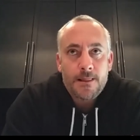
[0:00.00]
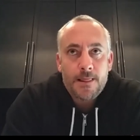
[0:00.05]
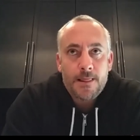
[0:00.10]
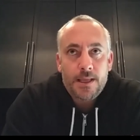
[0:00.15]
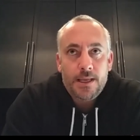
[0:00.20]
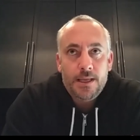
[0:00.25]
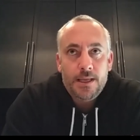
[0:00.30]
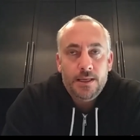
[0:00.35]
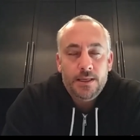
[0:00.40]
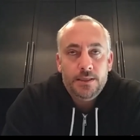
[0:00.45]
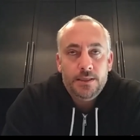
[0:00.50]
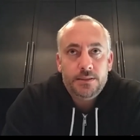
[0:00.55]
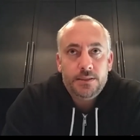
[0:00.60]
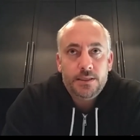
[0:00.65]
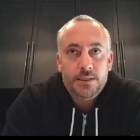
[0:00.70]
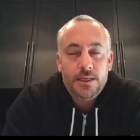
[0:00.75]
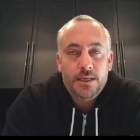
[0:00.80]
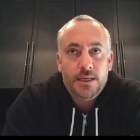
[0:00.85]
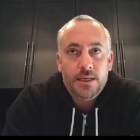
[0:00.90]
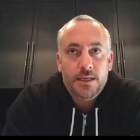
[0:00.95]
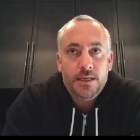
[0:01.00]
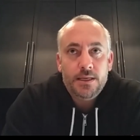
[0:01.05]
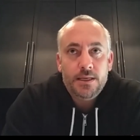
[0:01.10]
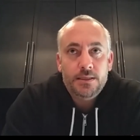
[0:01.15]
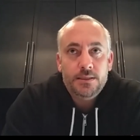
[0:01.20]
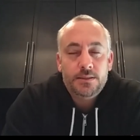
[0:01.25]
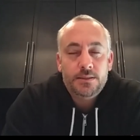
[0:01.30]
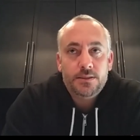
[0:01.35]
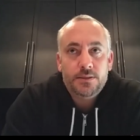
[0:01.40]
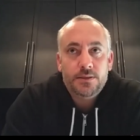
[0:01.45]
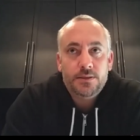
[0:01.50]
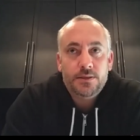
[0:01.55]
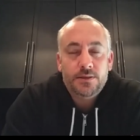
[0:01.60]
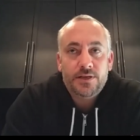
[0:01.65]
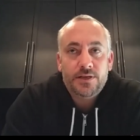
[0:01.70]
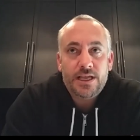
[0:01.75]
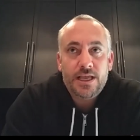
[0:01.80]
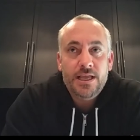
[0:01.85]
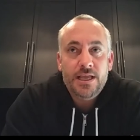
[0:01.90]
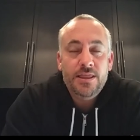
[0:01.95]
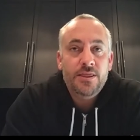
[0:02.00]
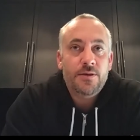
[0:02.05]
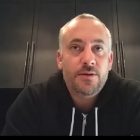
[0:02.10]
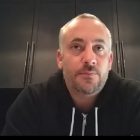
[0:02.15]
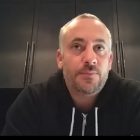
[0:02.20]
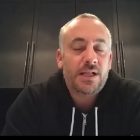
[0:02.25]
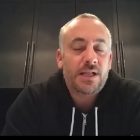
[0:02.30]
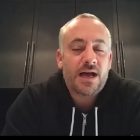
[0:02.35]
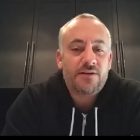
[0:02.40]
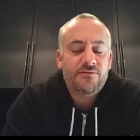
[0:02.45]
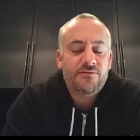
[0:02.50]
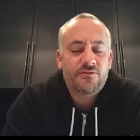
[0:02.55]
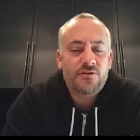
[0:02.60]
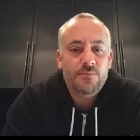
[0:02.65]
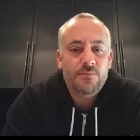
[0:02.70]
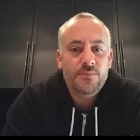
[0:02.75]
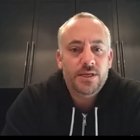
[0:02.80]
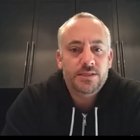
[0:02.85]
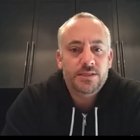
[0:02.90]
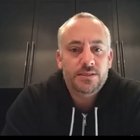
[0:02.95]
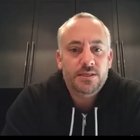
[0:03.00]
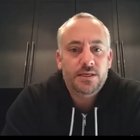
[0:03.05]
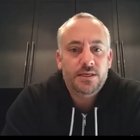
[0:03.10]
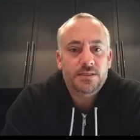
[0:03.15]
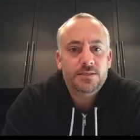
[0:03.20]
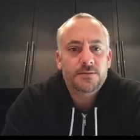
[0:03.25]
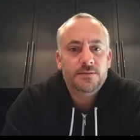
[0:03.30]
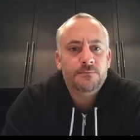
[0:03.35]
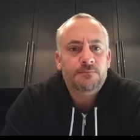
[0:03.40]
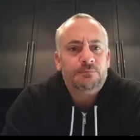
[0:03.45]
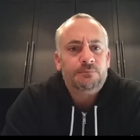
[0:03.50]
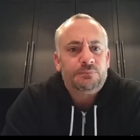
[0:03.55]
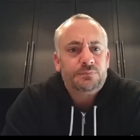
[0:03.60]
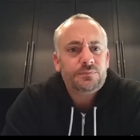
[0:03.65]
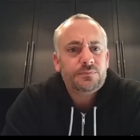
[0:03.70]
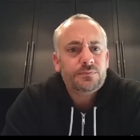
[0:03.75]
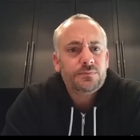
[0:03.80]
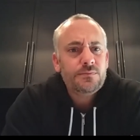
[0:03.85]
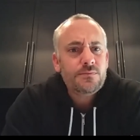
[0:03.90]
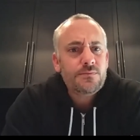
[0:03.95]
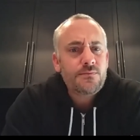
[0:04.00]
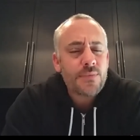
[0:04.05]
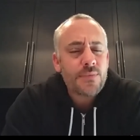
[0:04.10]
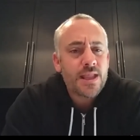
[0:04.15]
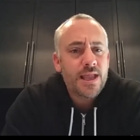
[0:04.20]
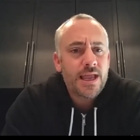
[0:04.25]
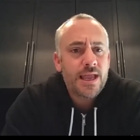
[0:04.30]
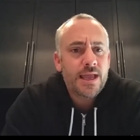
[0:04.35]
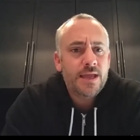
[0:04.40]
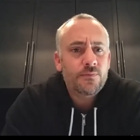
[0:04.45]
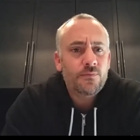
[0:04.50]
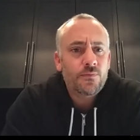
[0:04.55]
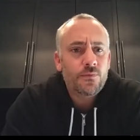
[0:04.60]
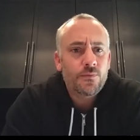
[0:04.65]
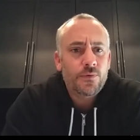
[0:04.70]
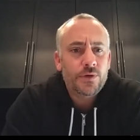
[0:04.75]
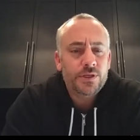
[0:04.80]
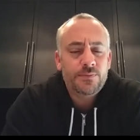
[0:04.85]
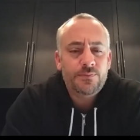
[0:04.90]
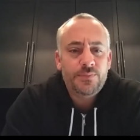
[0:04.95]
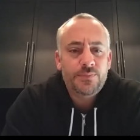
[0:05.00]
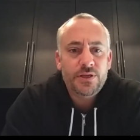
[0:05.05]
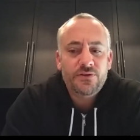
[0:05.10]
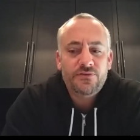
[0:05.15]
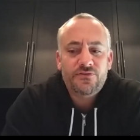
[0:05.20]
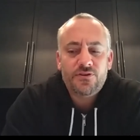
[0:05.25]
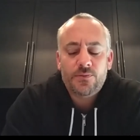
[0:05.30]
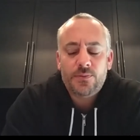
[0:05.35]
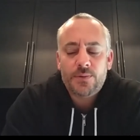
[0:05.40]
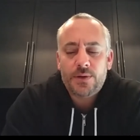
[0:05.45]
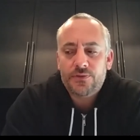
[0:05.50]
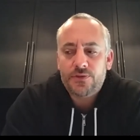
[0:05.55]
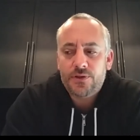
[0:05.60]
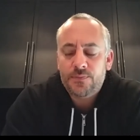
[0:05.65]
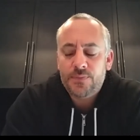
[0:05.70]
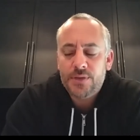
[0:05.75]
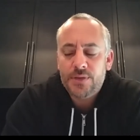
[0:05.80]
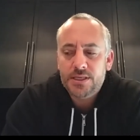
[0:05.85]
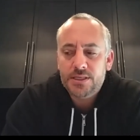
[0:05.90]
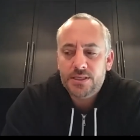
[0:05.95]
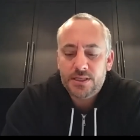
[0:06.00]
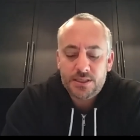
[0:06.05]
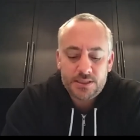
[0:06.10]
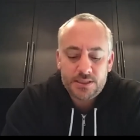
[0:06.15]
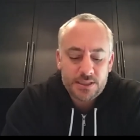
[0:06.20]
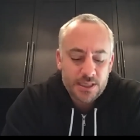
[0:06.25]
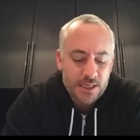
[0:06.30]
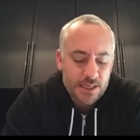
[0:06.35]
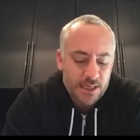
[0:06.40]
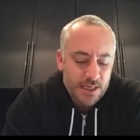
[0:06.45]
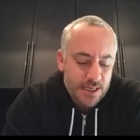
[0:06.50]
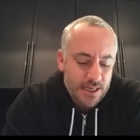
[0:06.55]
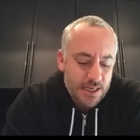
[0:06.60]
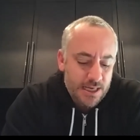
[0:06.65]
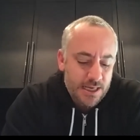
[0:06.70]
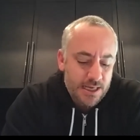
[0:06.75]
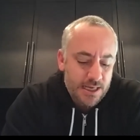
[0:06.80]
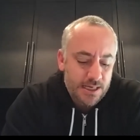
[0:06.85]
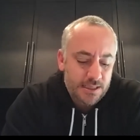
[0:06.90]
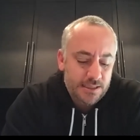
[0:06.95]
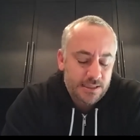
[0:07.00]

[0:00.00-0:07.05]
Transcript: is is in the platform business. And what's beautiful about their business is